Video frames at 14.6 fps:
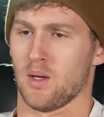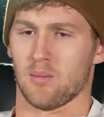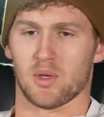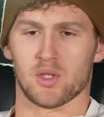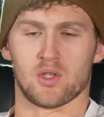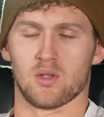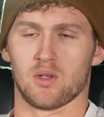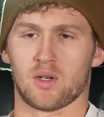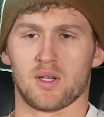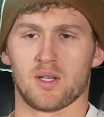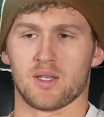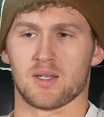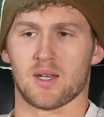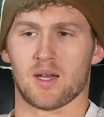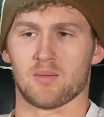But you look at
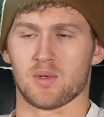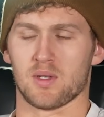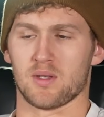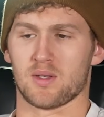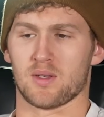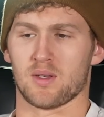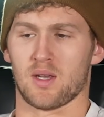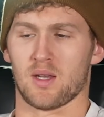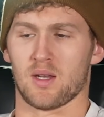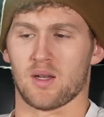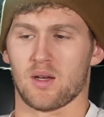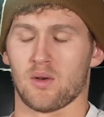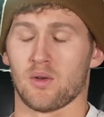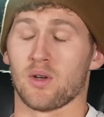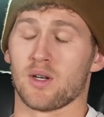his numbers,
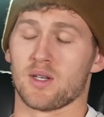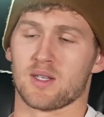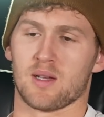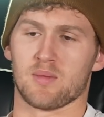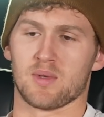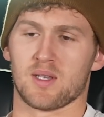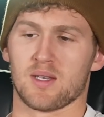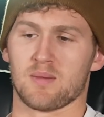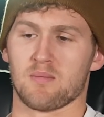his